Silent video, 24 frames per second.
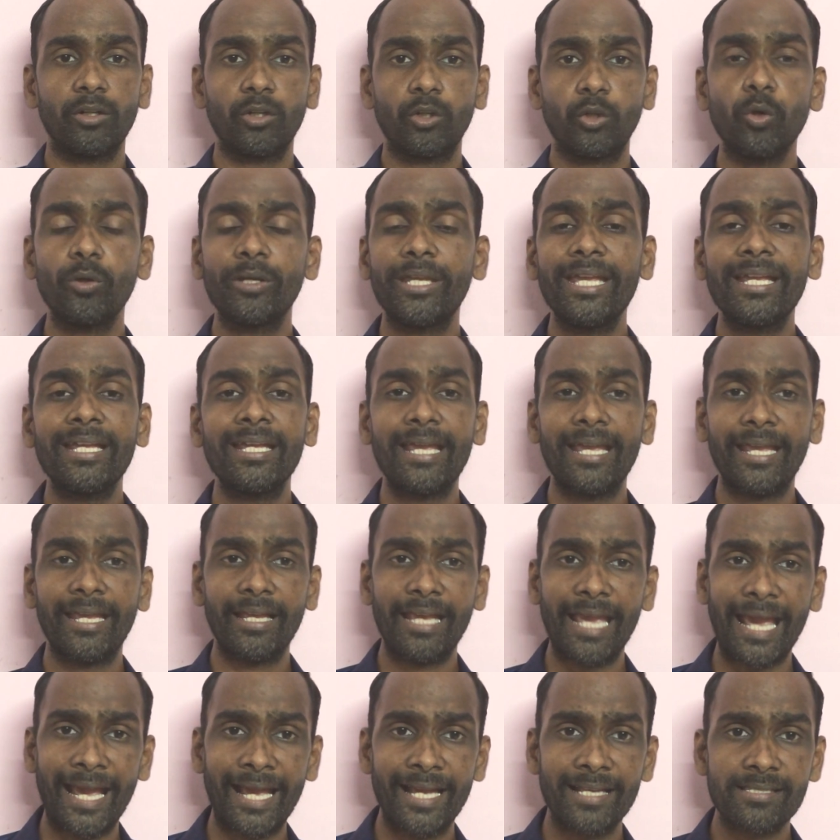cooking
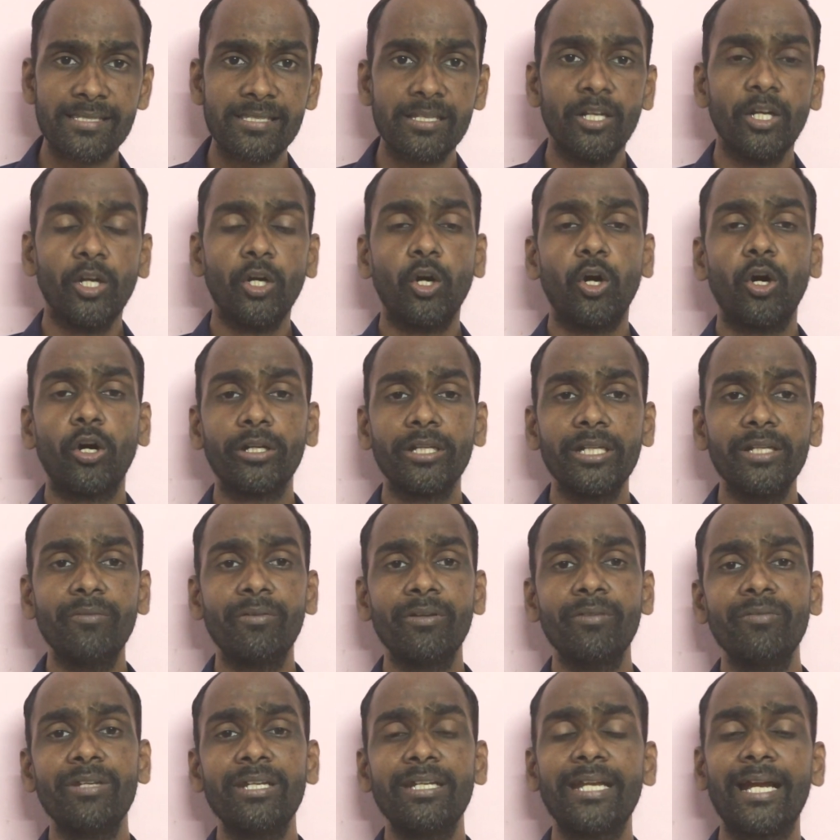gas, or
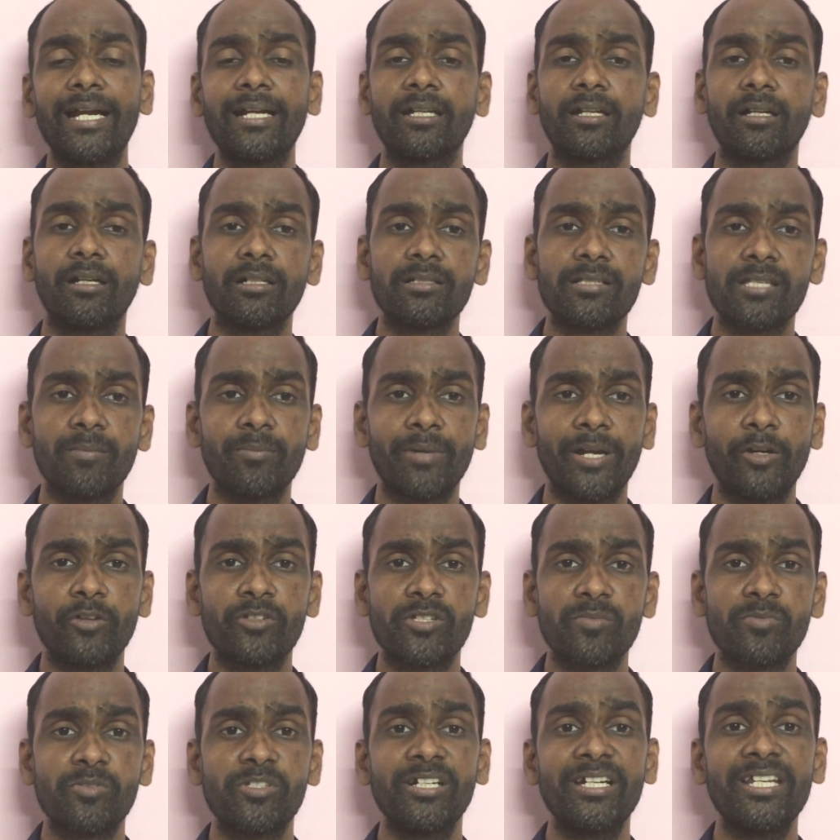even we get some kind of
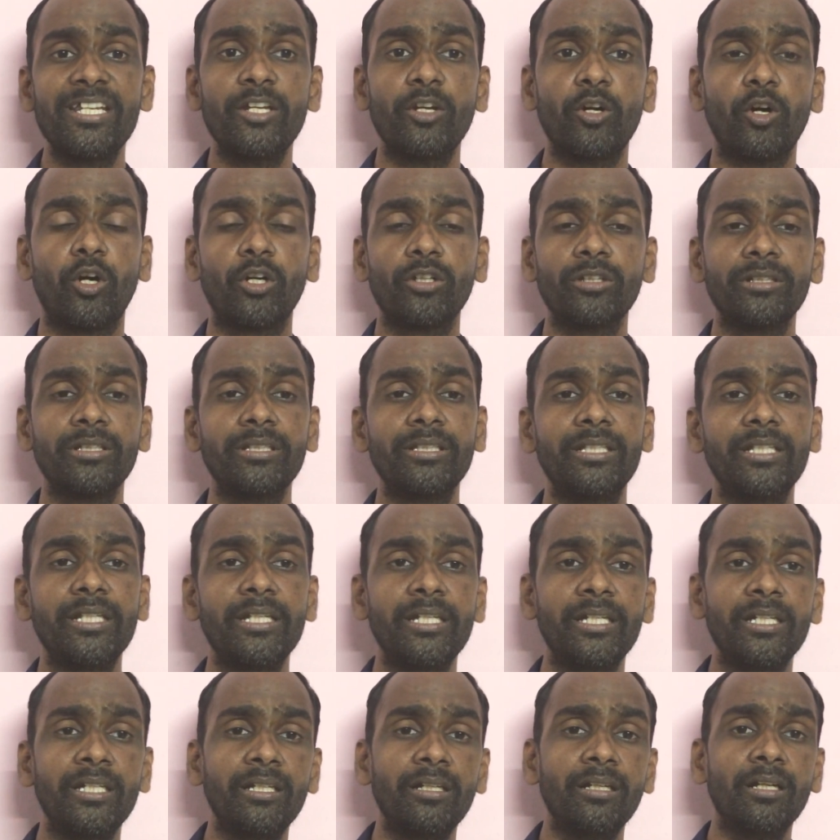subsidy on
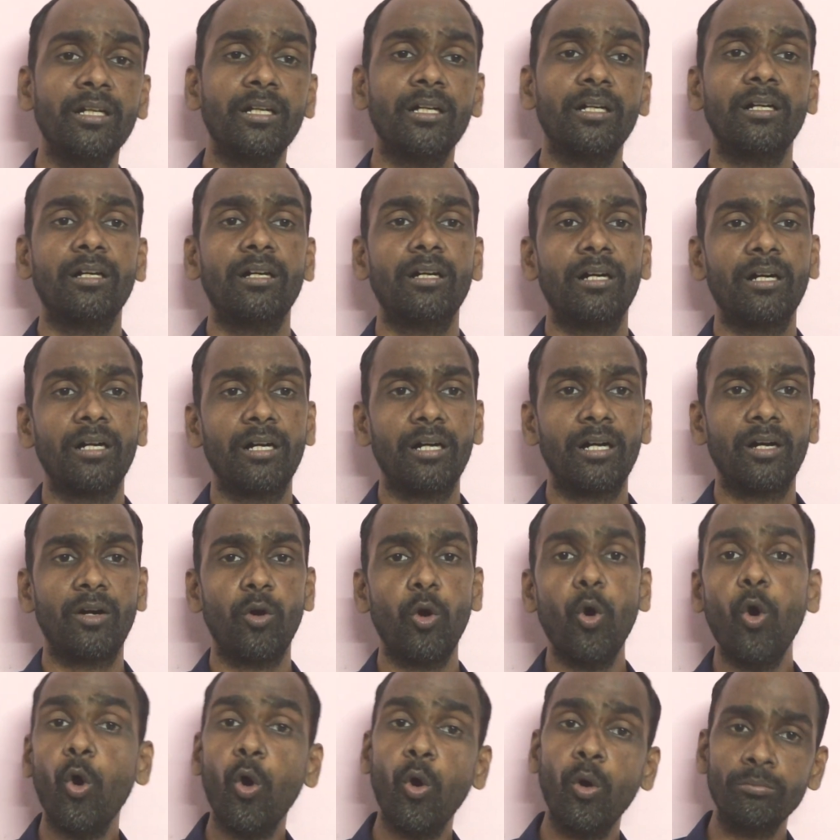the
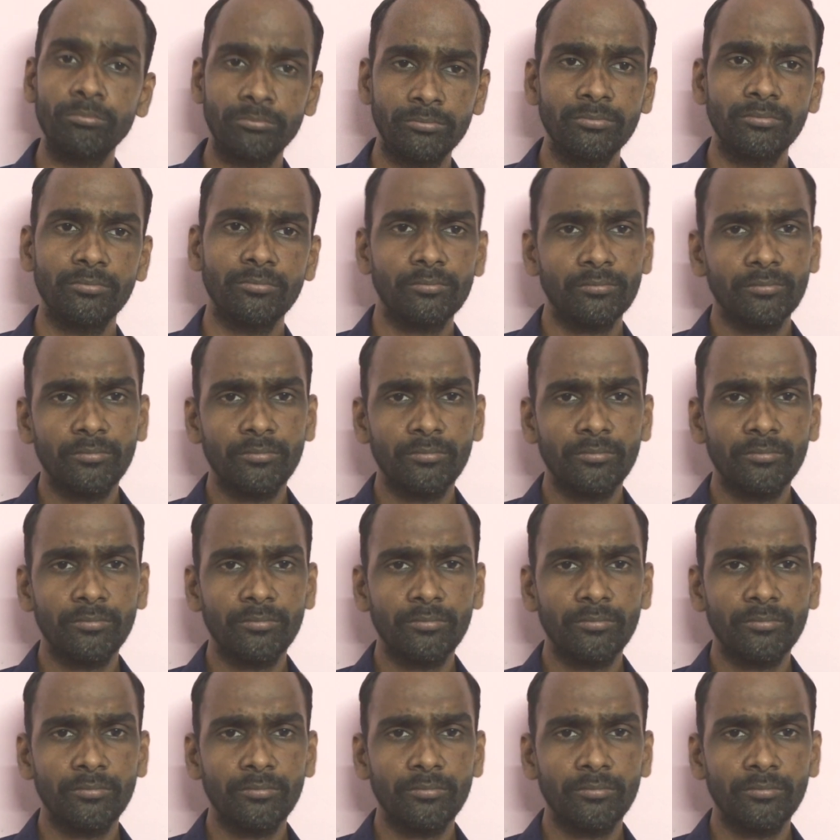home.